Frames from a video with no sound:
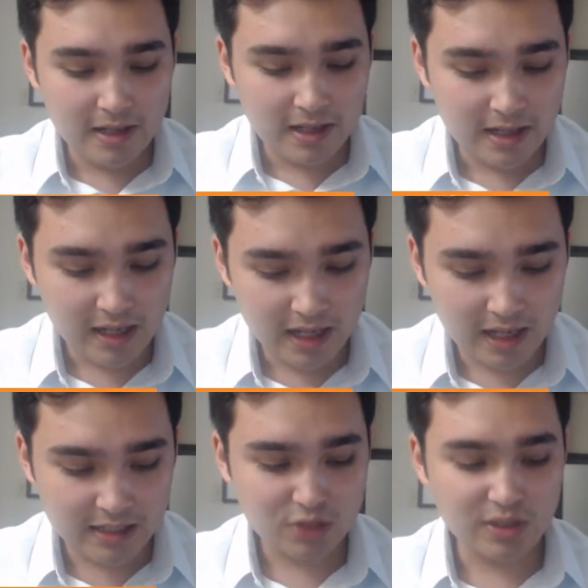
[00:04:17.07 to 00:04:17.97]

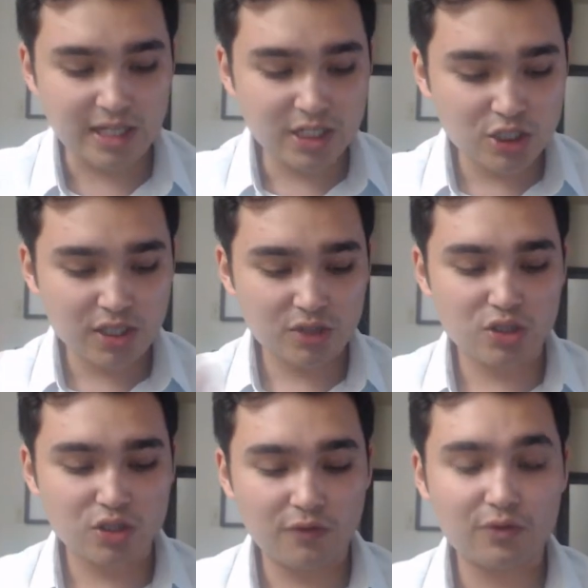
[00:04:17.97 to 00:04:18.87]
And so the engineers at
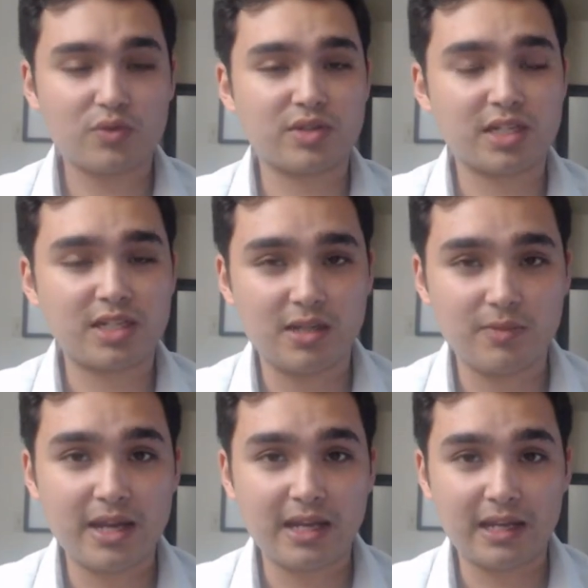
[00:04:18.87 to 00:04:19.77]
Solar Foods have succeeded in
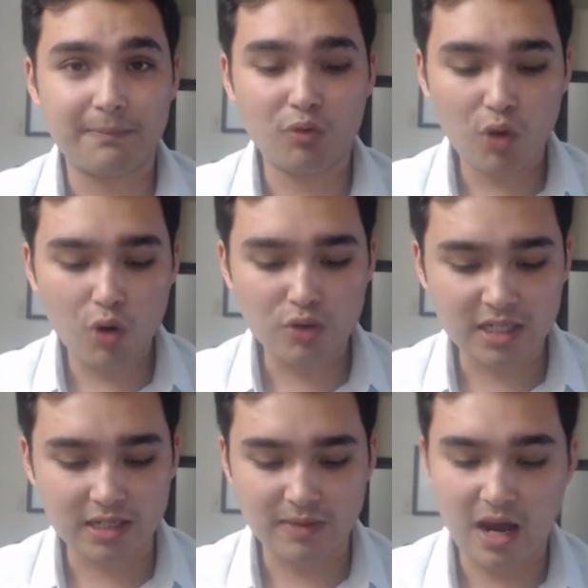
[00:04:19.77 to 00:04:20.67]
making a
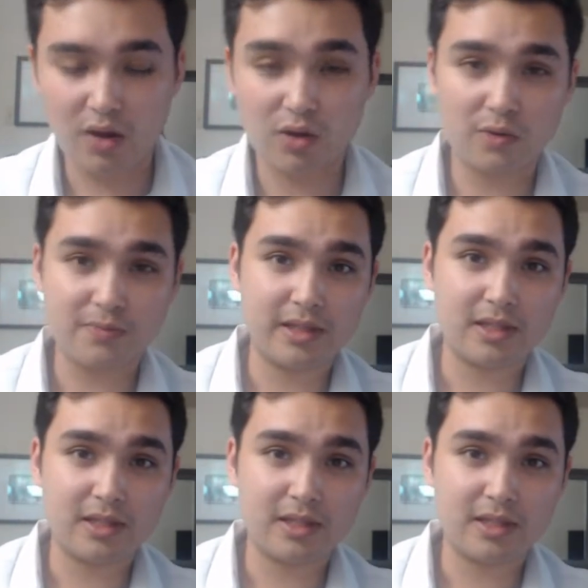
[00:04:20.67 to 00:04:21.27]
protein powder